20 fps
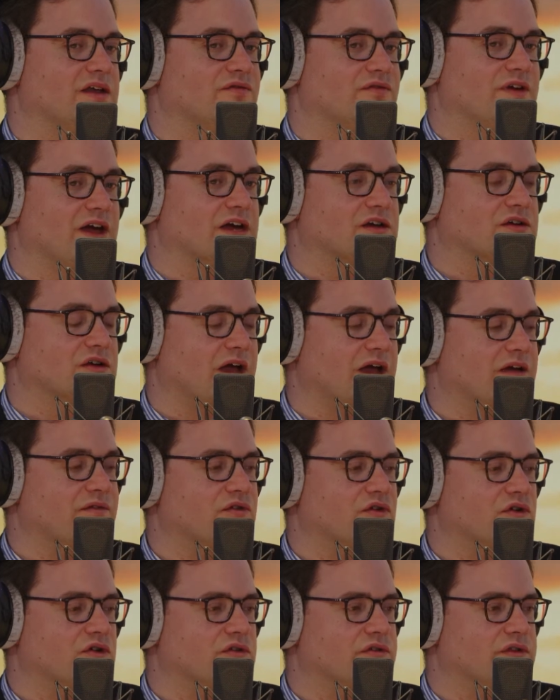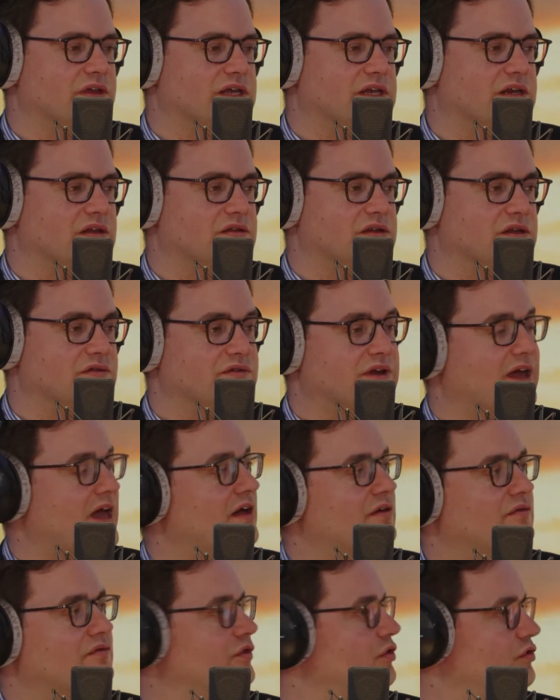fact, I've heard that he doesn't even
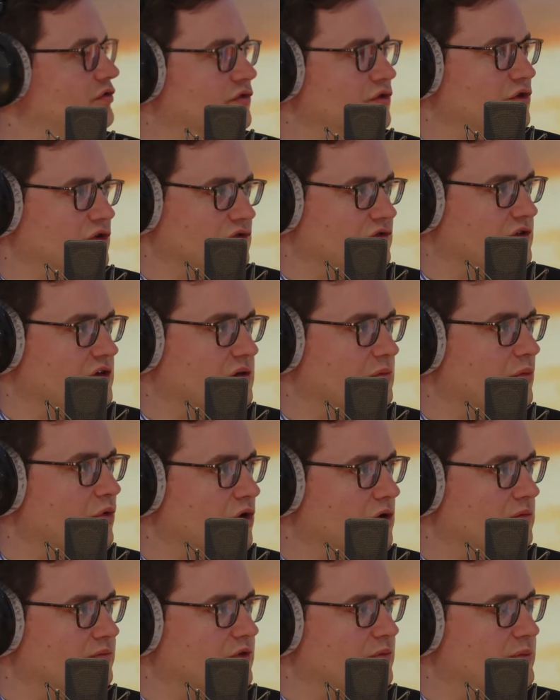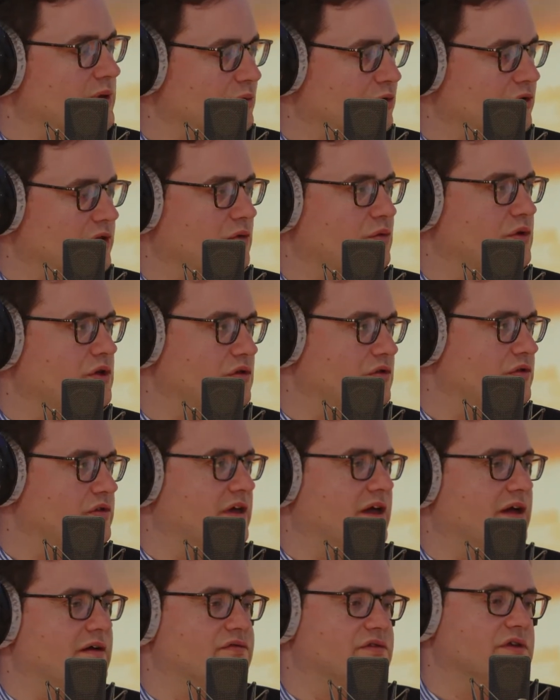have those lawyers anymore, the people that we used to
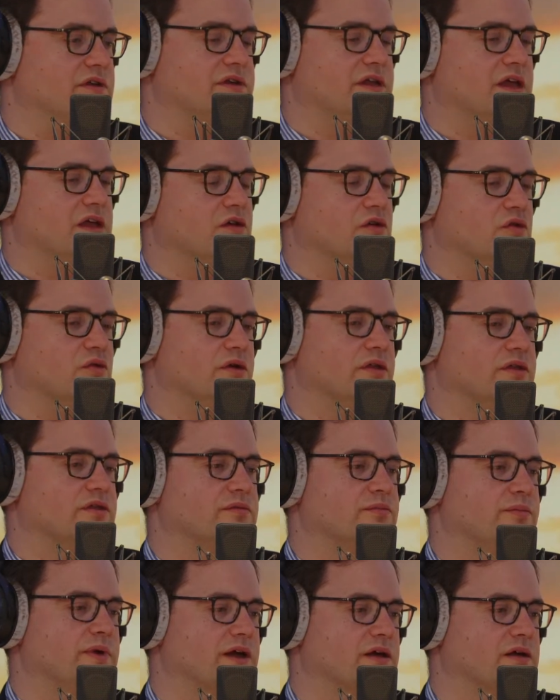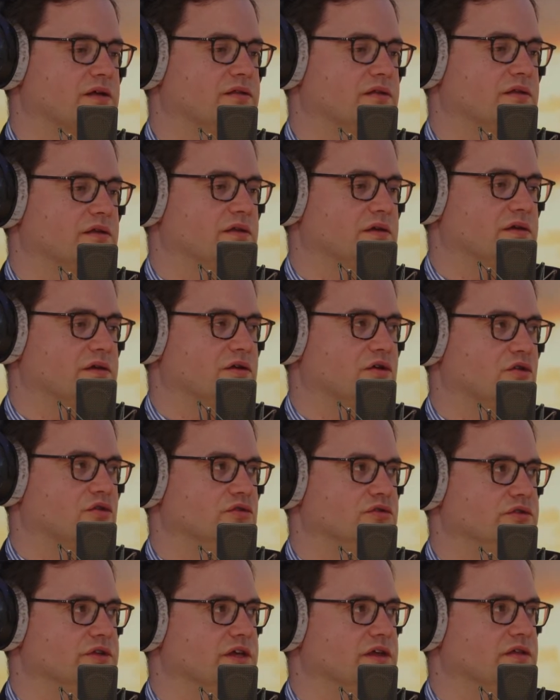have to tangle with back in the good
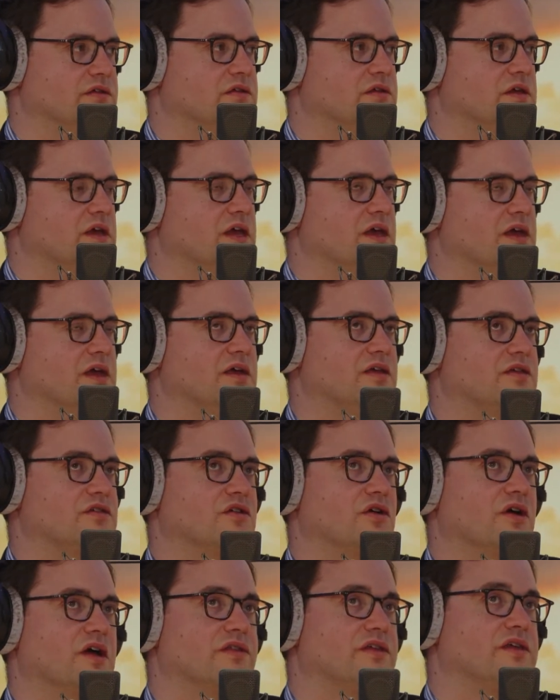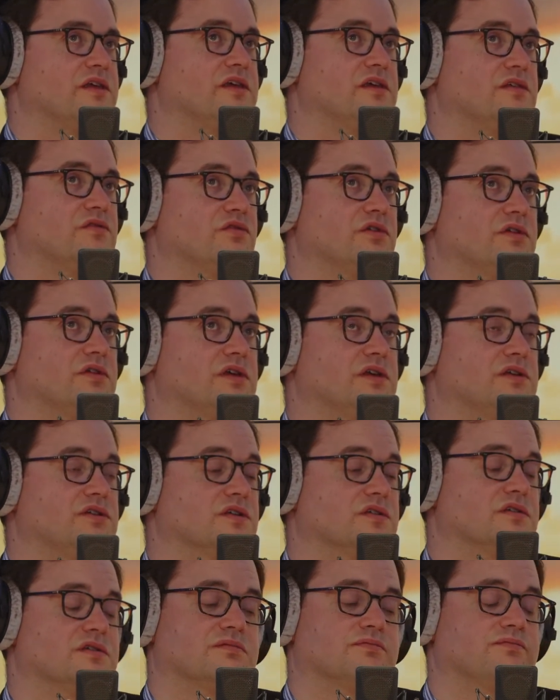old days. So I think he's really
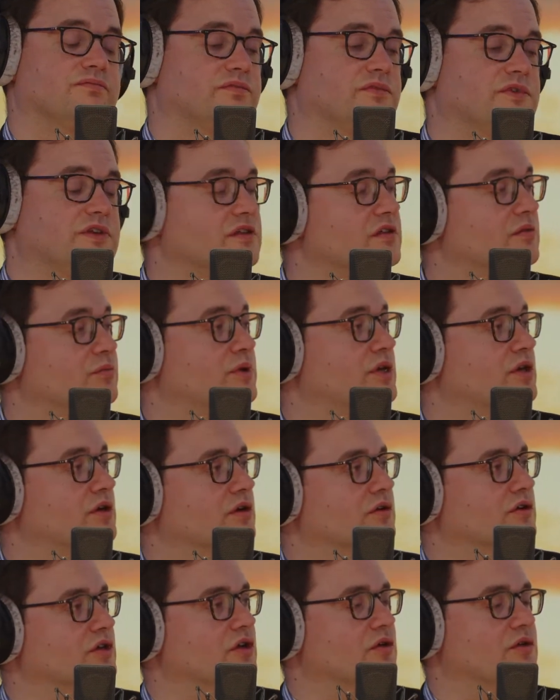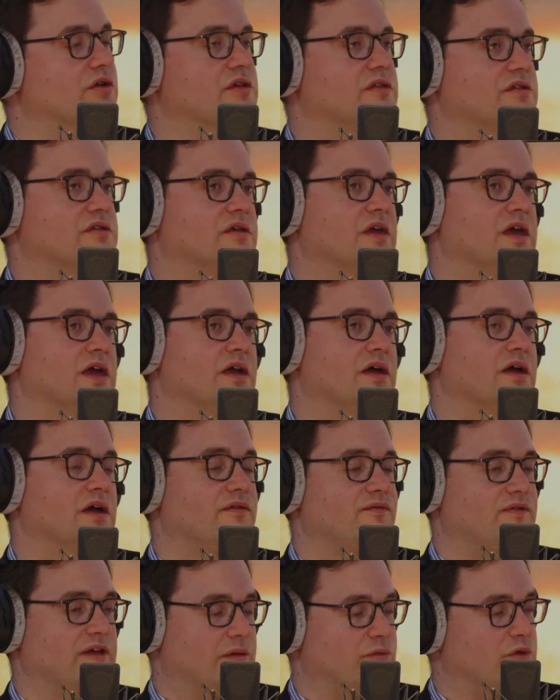just disappeared. He's a
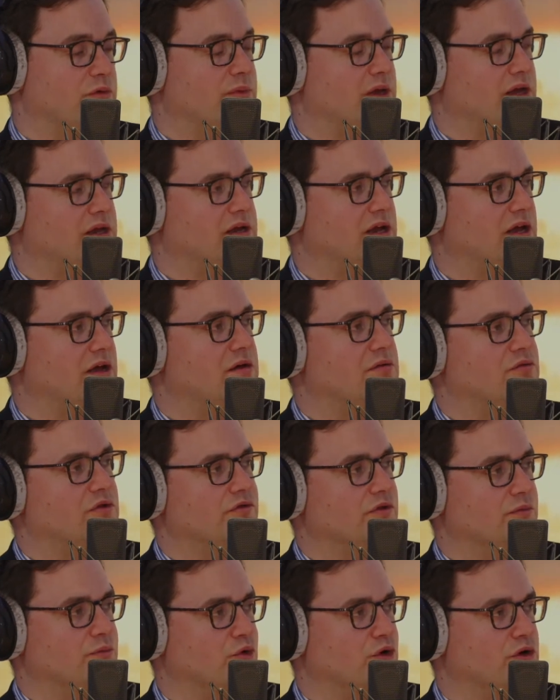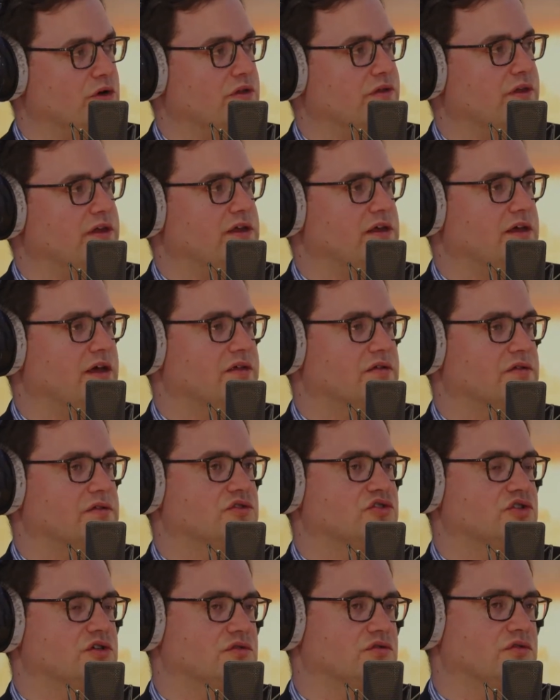family man now. We've reported that he has
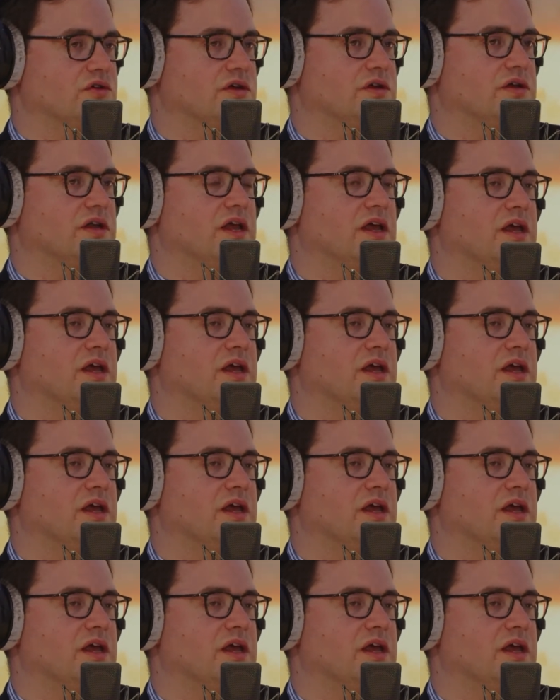children.